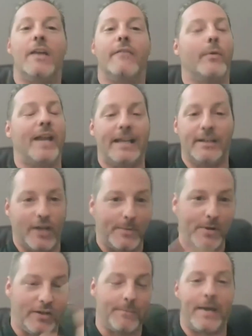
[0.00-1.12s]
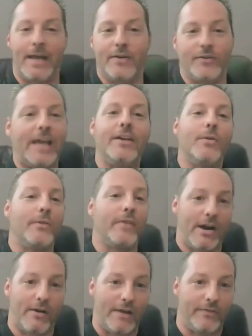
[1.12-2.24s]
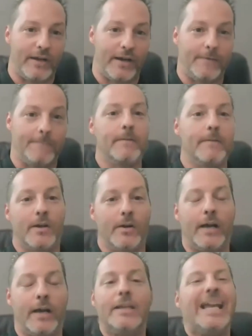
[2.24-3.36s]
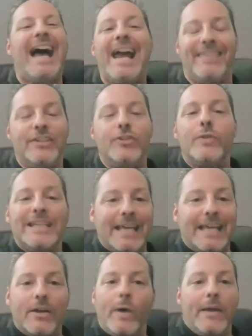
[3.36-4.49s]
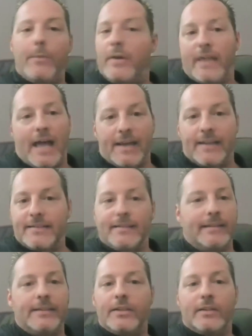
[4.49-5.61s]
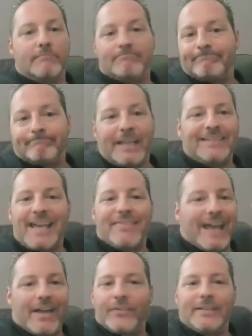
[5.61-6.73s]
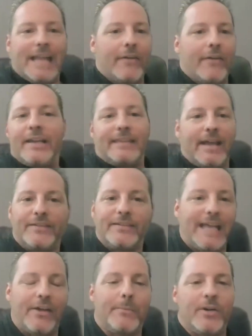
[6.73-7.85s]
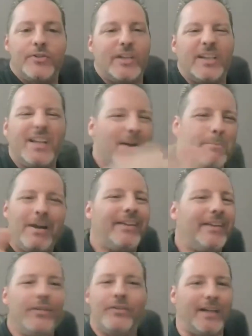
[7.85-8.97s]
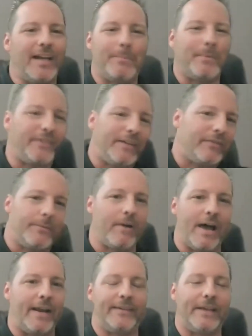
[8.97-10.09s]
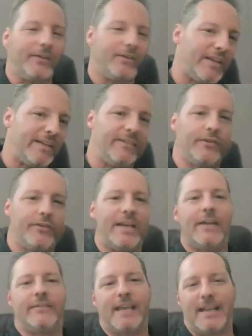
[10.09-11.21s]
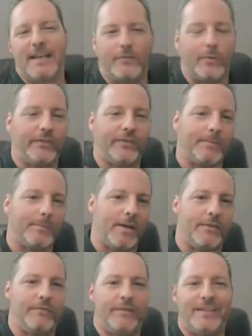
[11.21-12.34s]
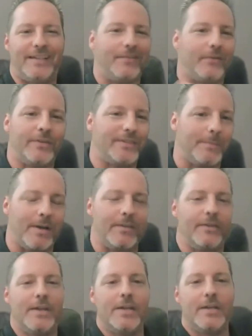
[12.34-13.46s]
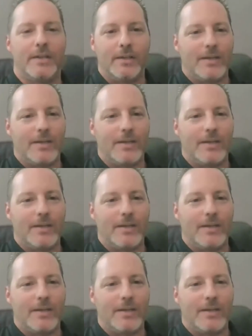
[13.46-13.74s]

None of it. We're not going to talk about competitors. I know they are out there. All right. I think you can get away with, honestly, a $10,000, $8,000 merchant probably using a couple different products out. They're sending out 10 invoices a month, 15 invoices a month.